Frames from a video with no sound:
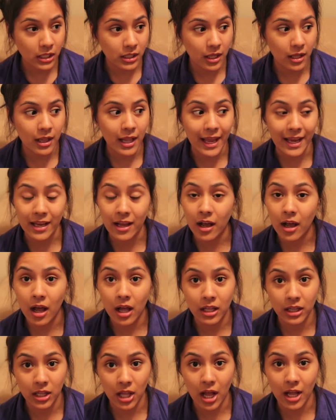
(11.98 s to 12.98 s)
like
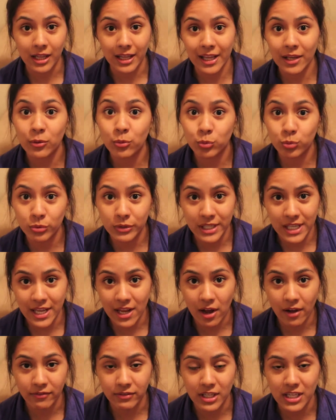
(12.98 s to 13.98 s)
a lot, like really
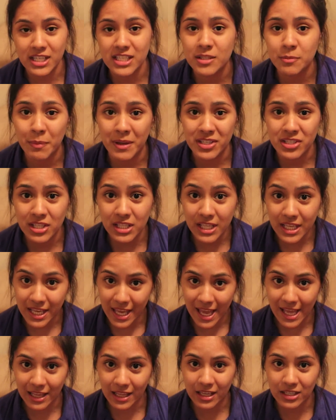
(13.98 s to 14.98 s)
often, especially
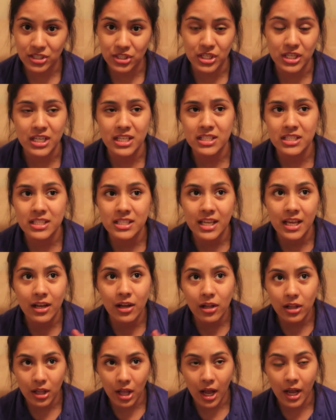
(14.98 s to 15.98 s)
Kayla. She gets sick
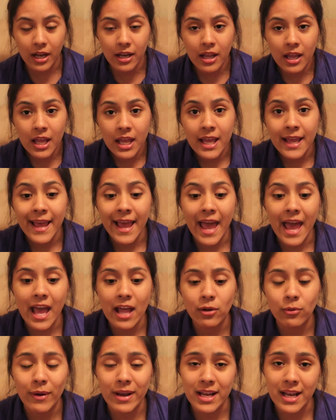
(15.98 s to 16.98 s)
a lot,
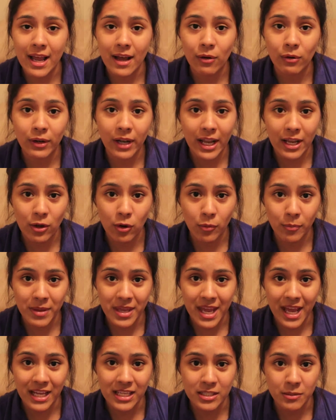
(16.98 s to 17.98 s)
and right now Naomi
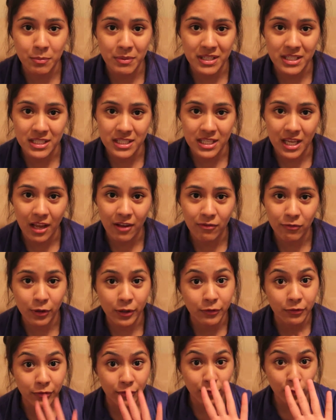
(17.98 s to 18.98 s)
has been sick for
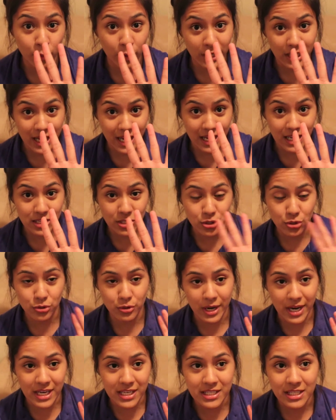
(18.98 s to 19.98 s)
4 days
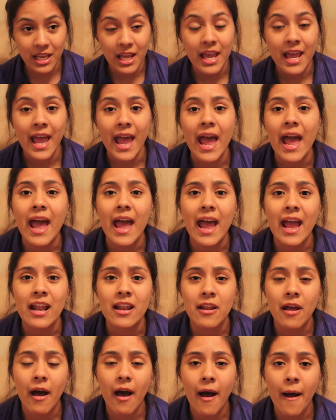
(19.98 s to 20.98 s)
straight.
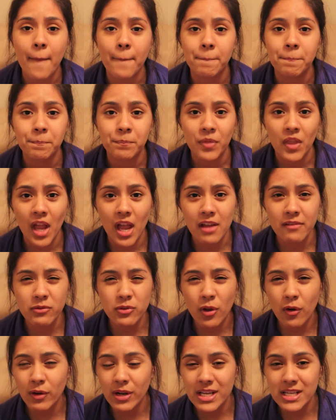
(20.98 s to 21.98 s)
And I've
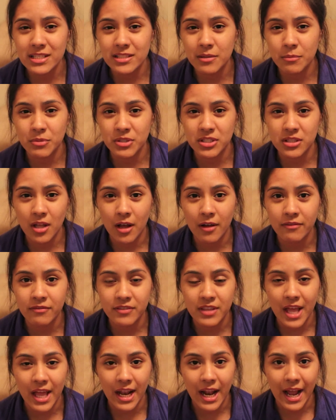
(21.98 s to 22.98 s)
noticed some stuff
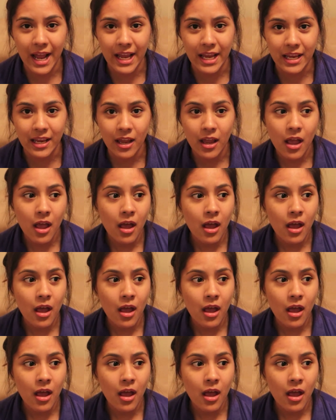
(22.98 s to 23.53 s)
that I